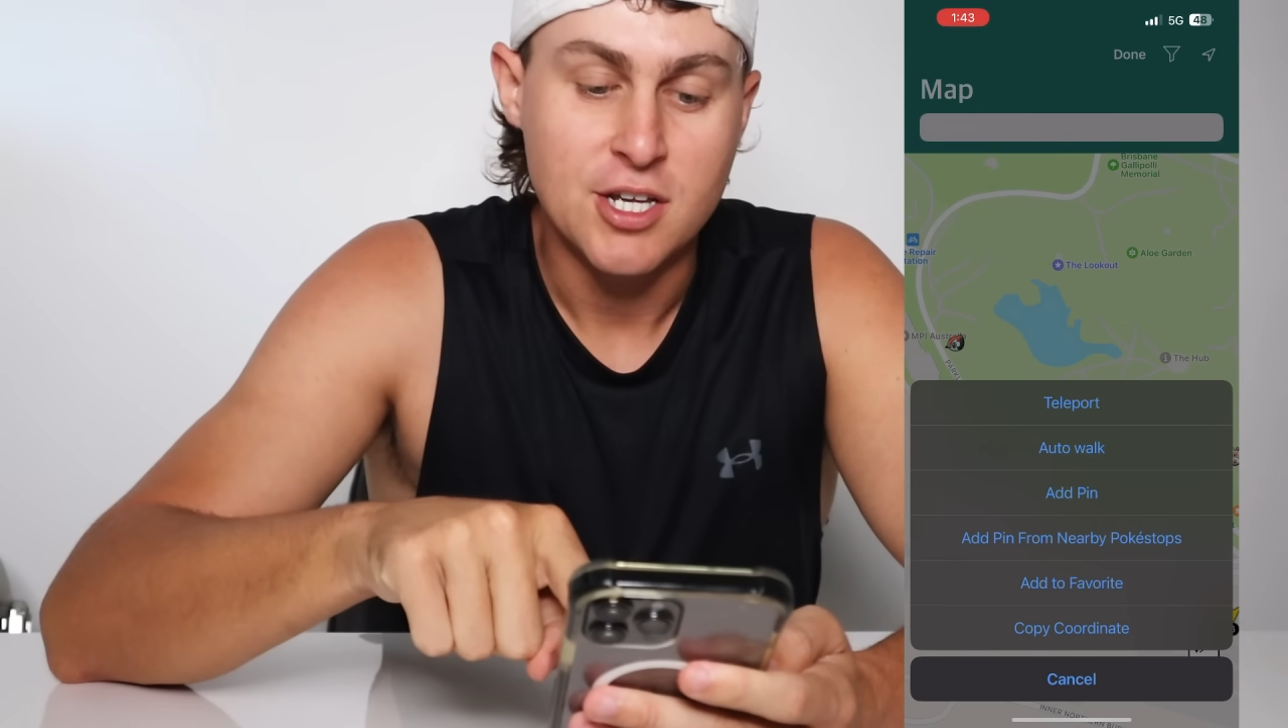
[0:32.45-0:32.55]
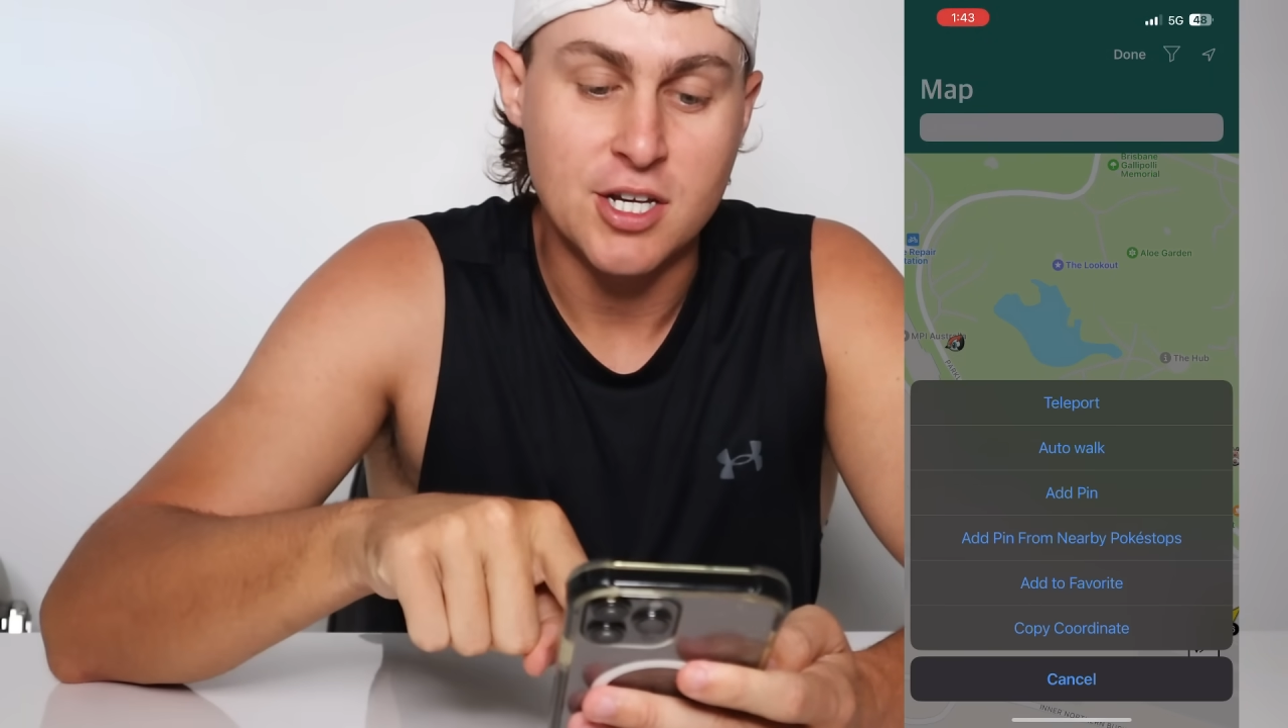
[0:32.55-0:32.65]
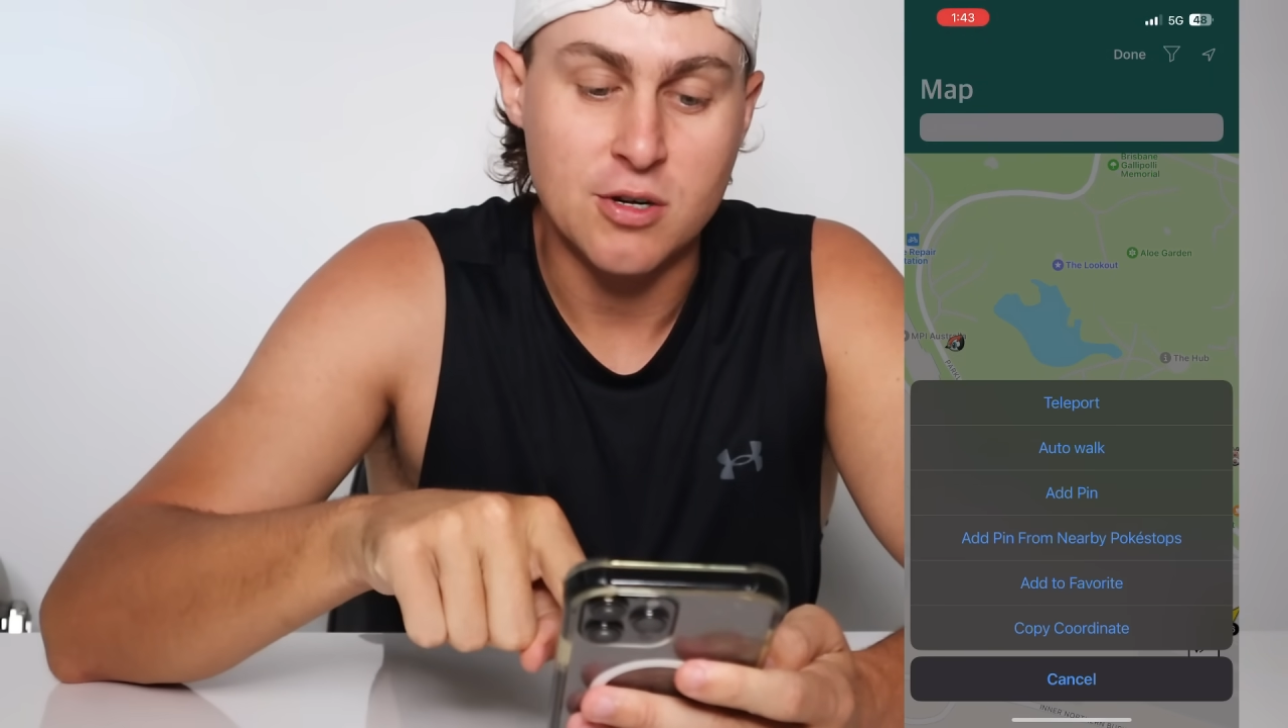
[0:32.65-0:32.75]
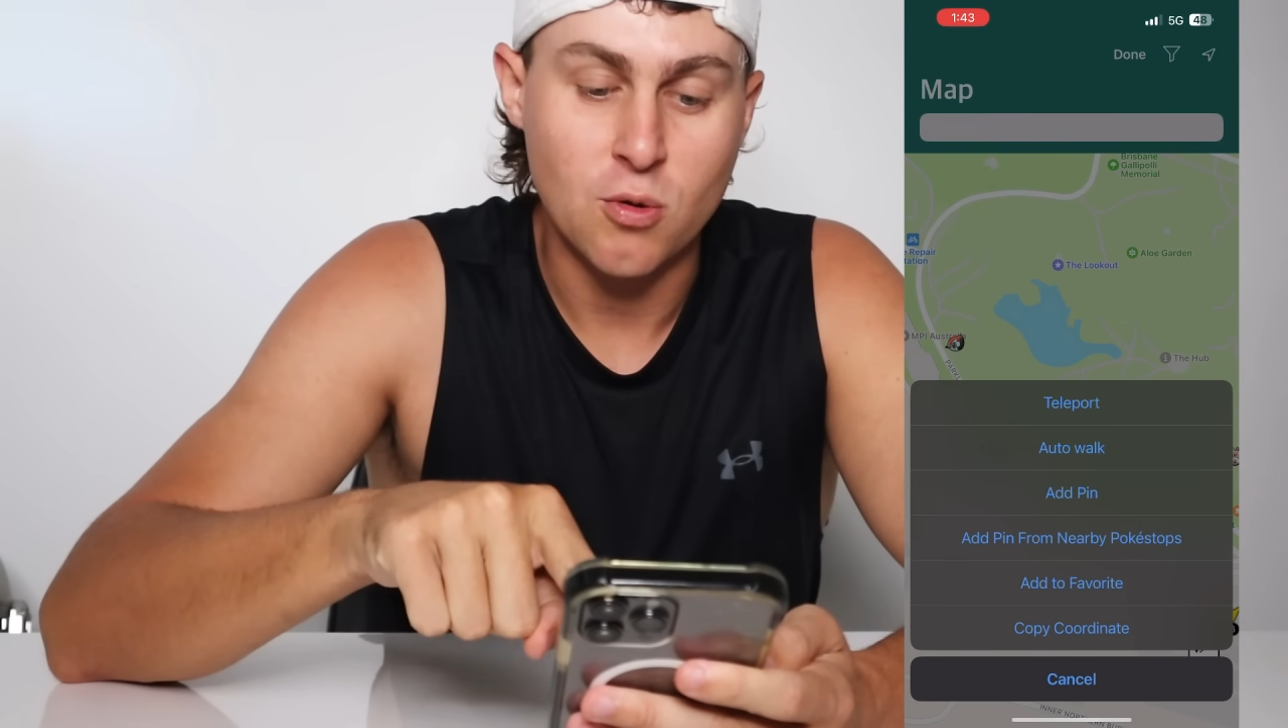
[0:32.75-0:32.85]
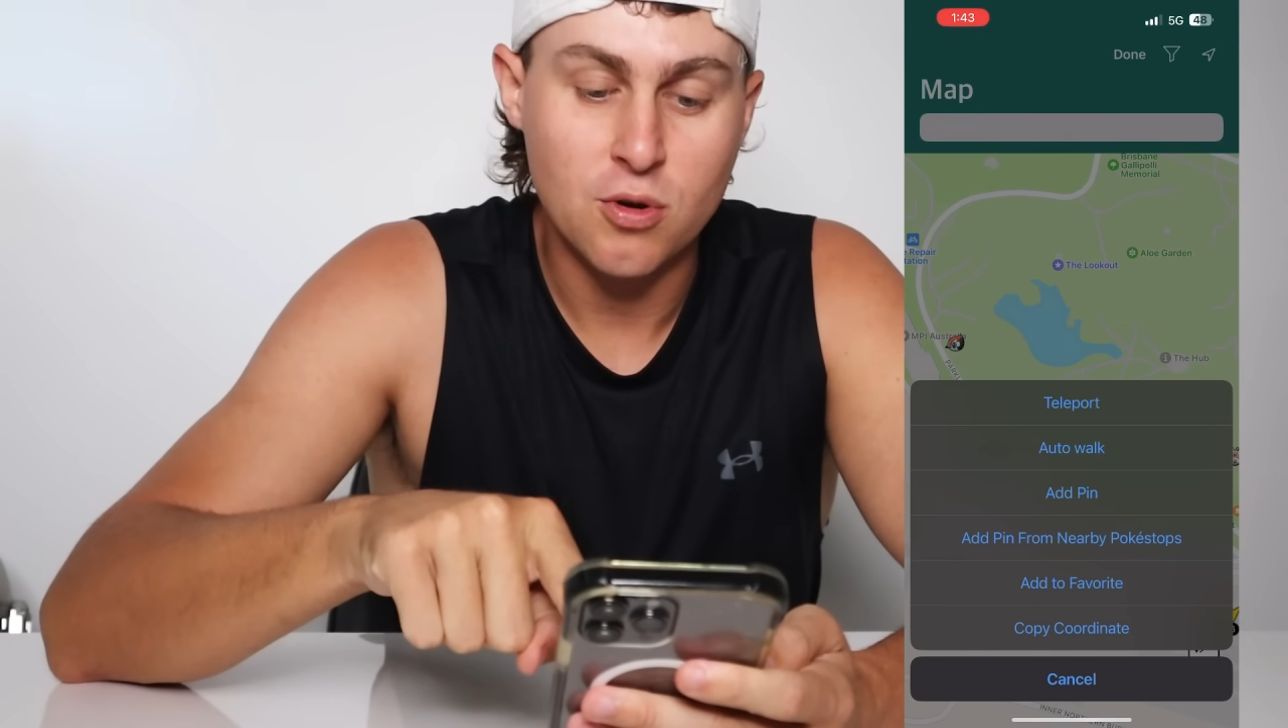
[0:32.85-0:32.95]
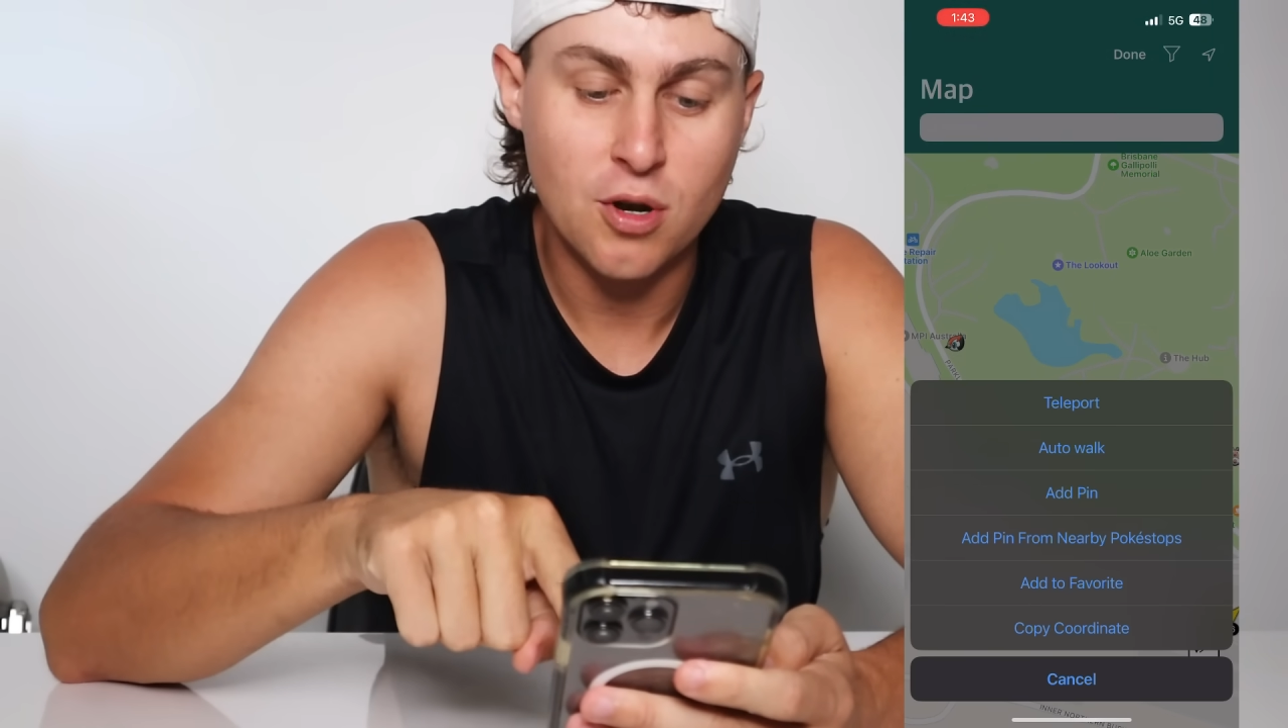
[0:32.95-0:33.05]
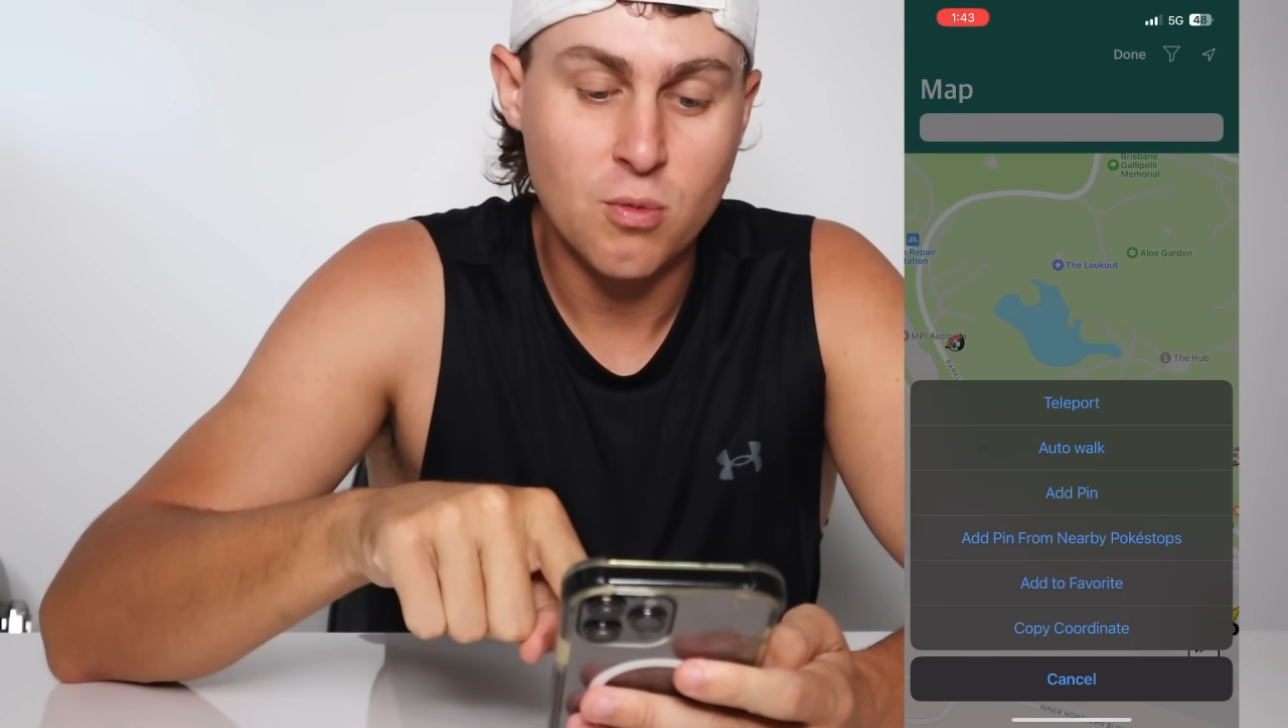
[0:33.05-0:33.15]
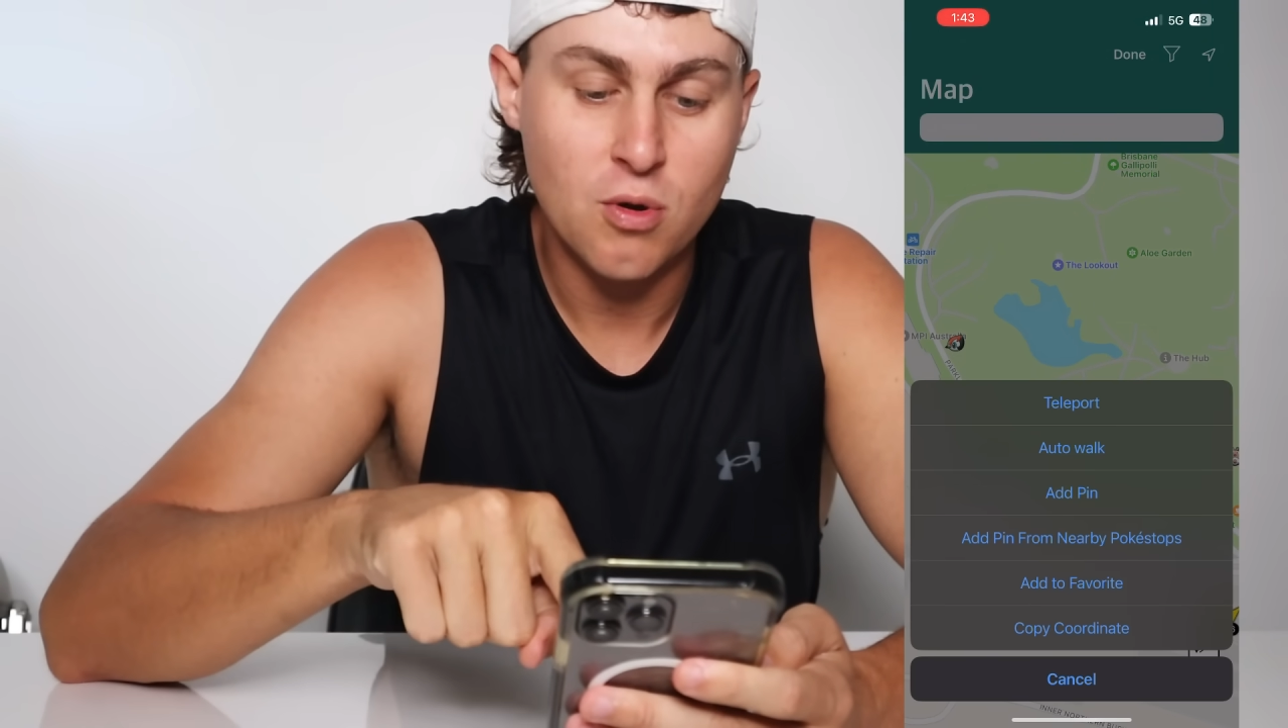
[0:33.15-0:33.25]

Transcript: You can auto